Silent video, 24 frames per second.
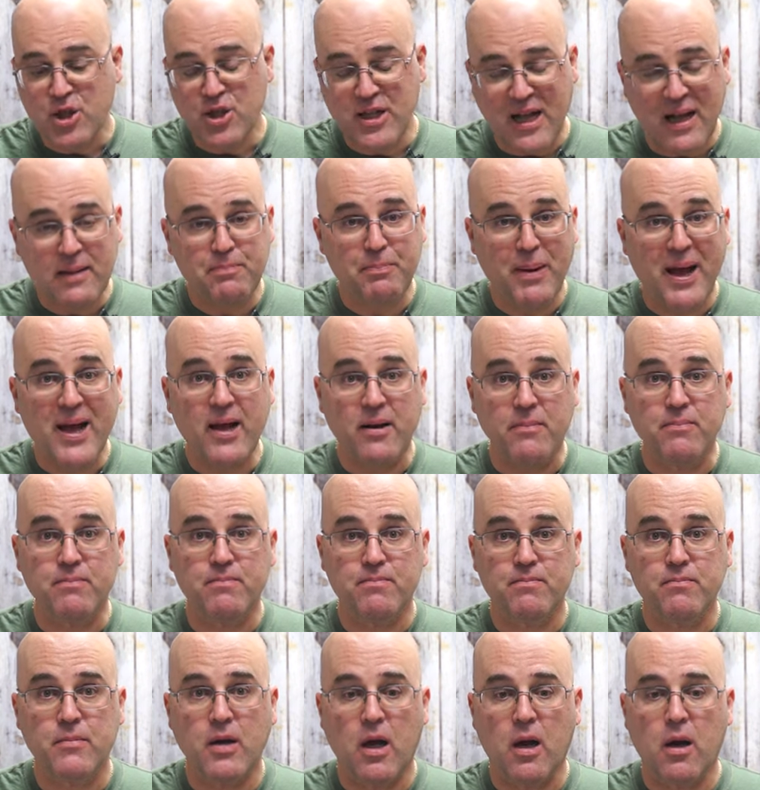actually not
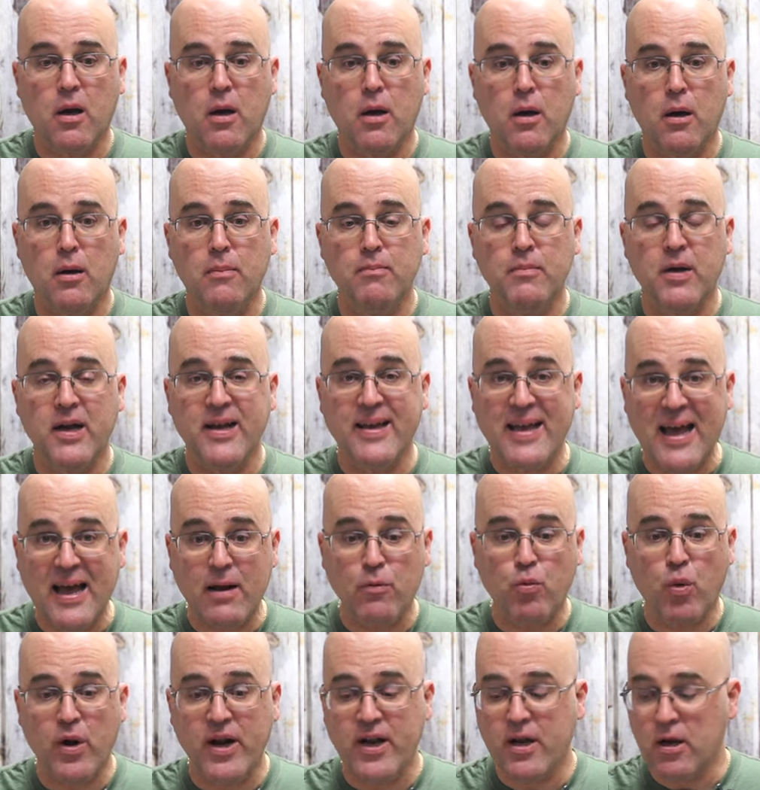bad. Um,
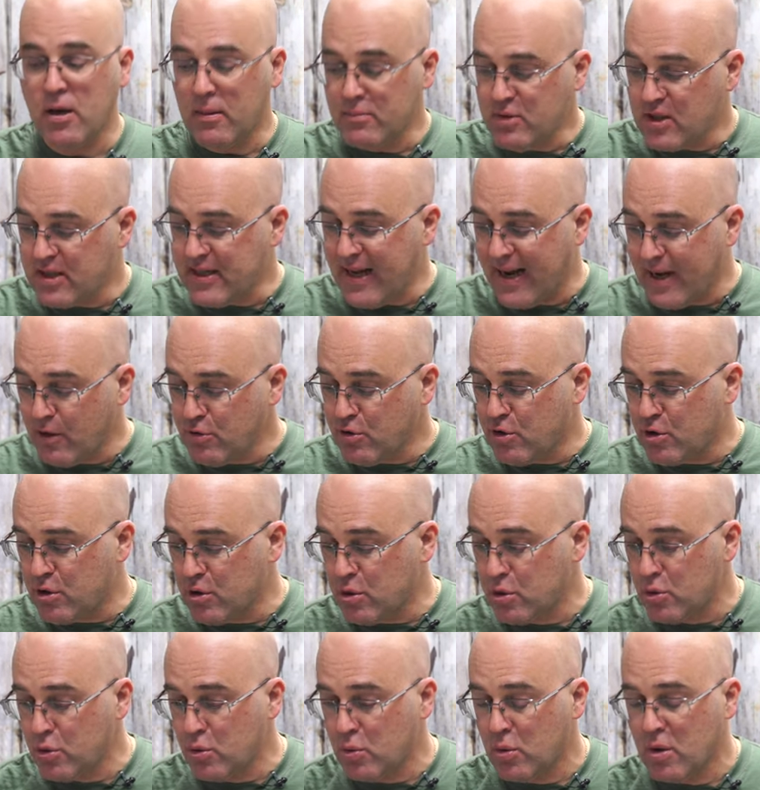again, what it comes
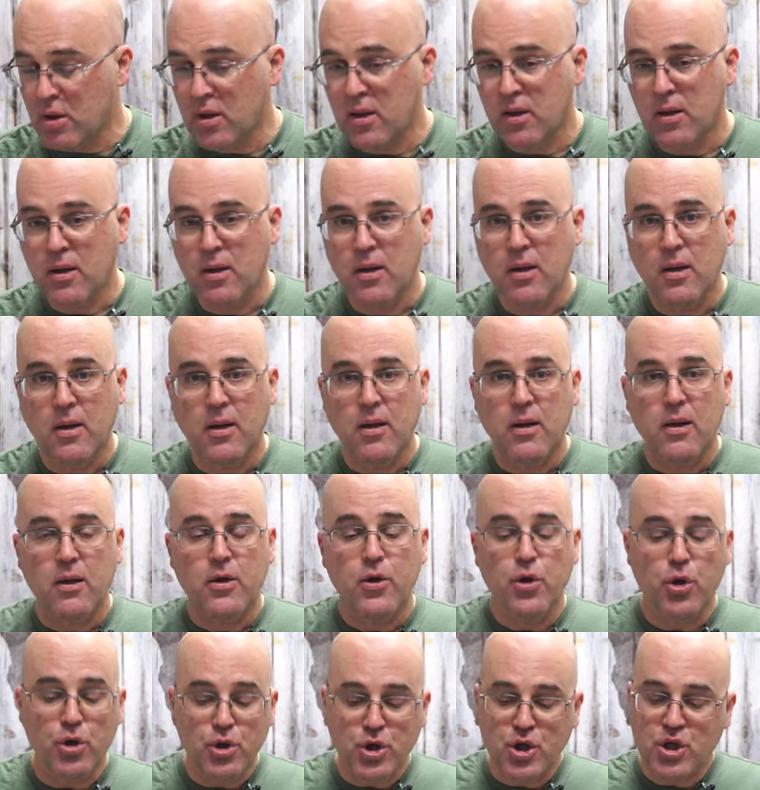down to,
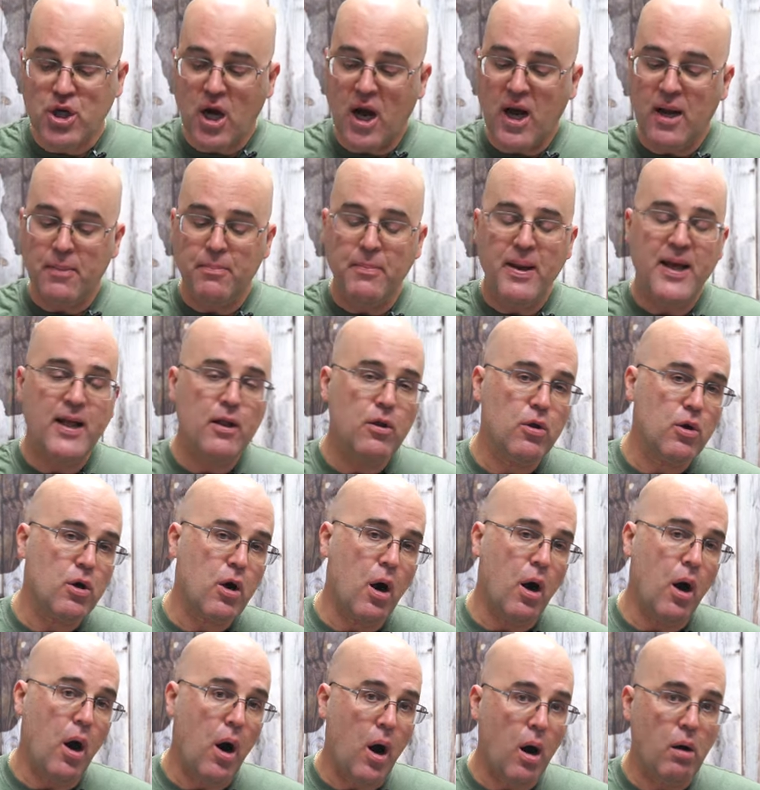your shot may
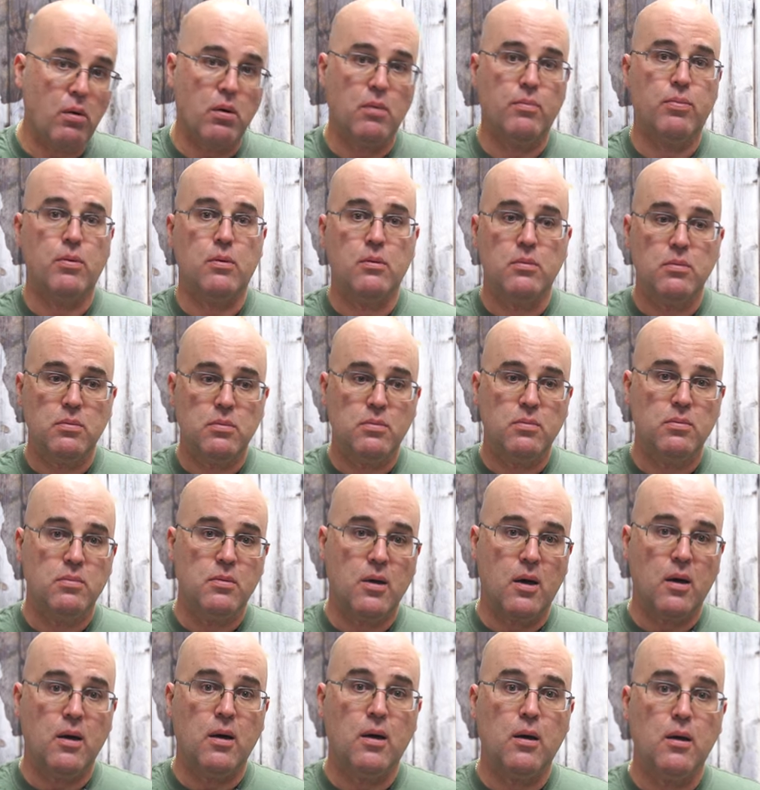look horrible.
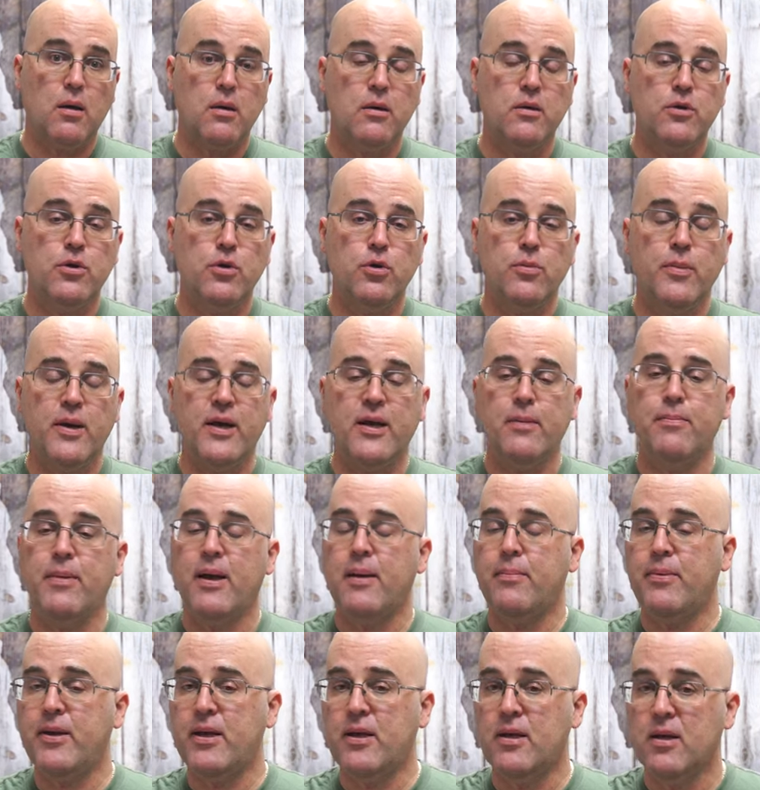Uh, you,
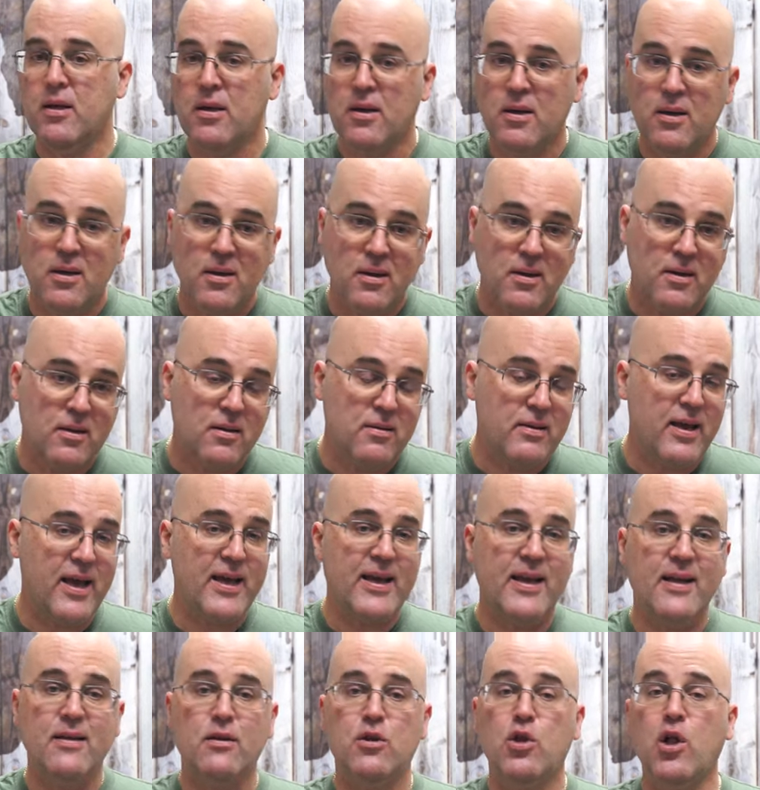it may be
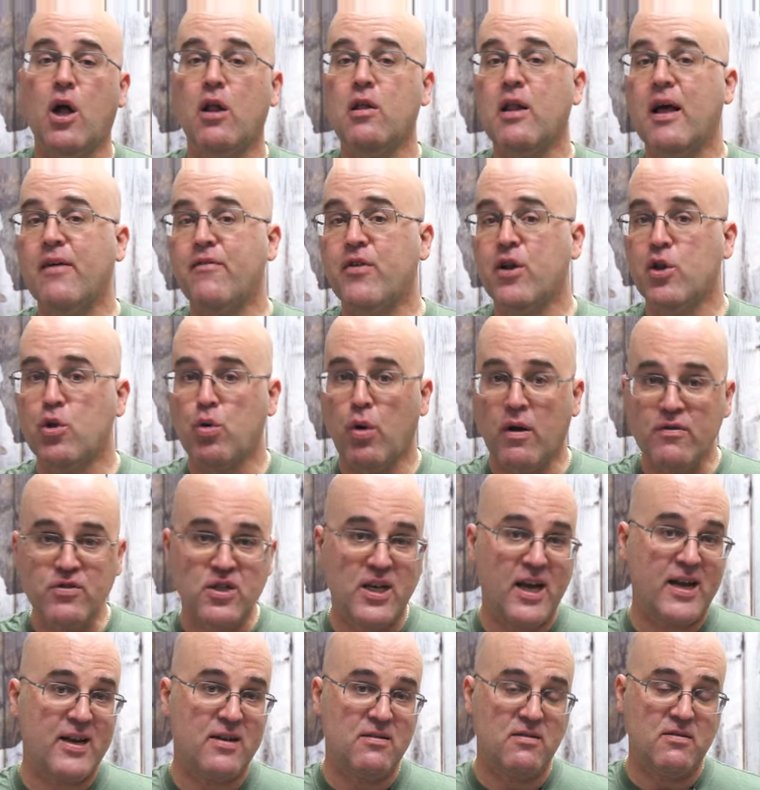taking 11 to
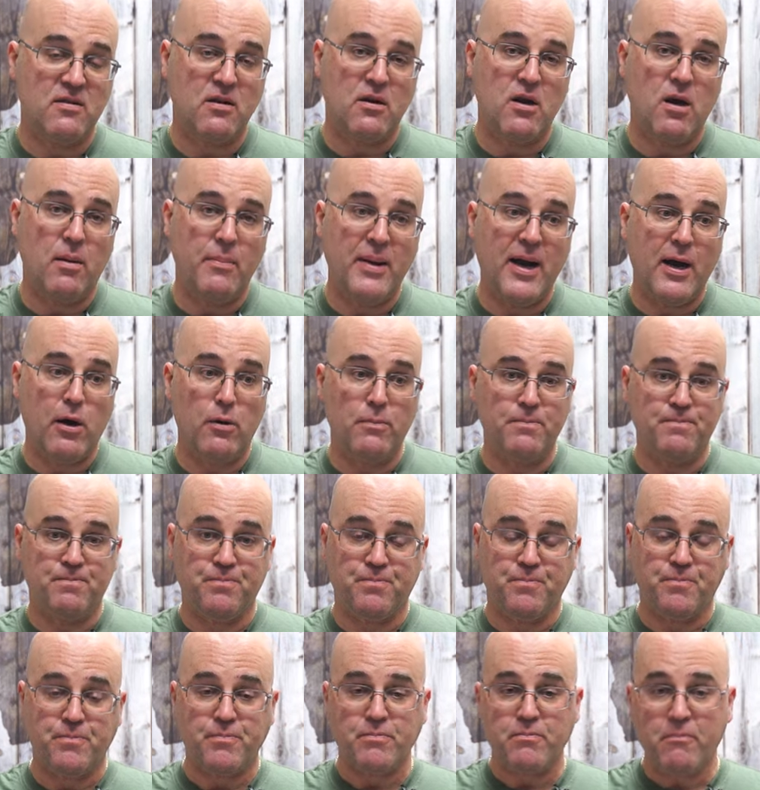12 seconds to come
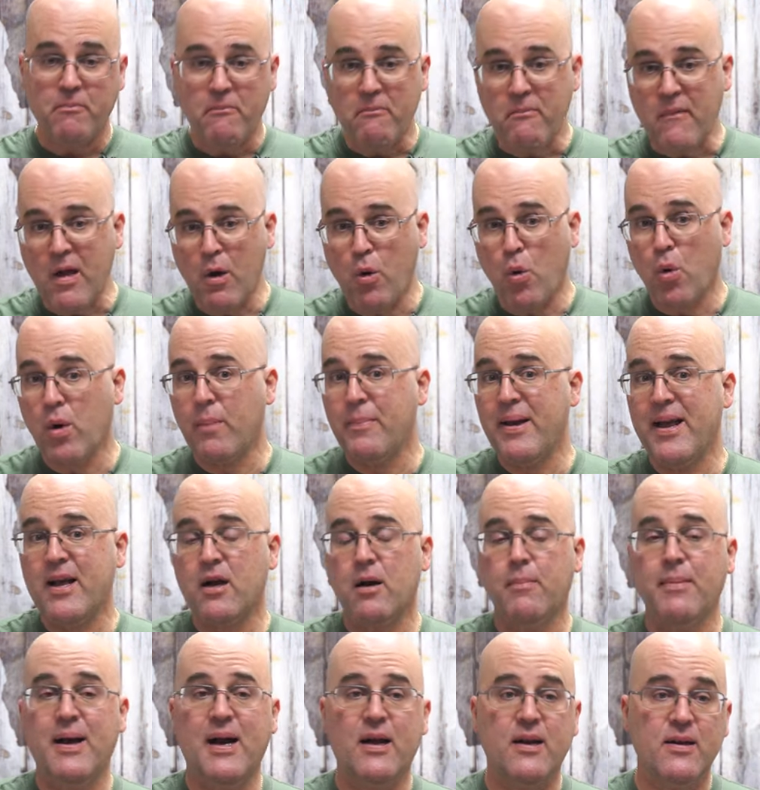out, or
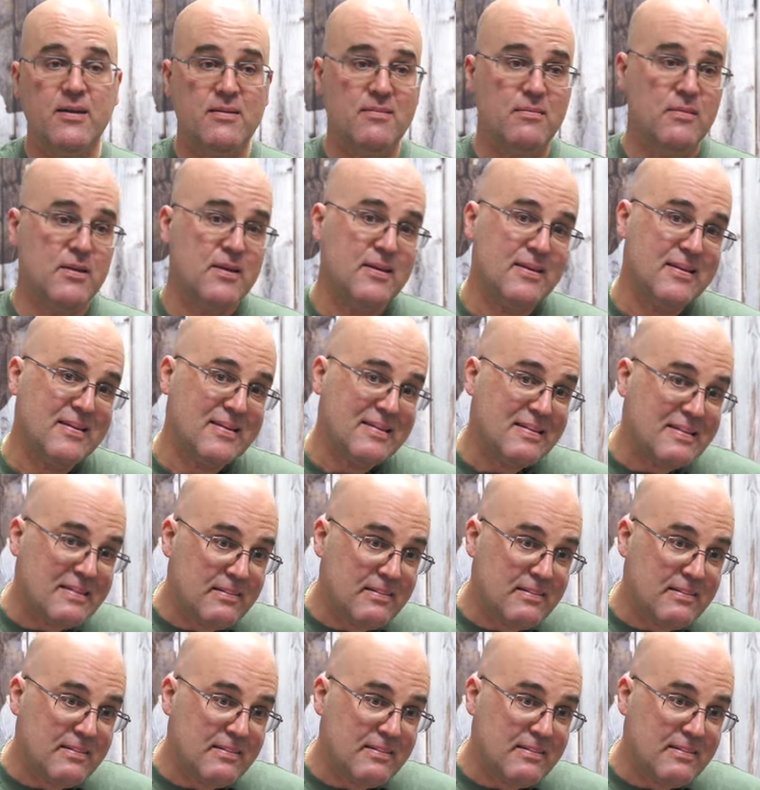it may come out in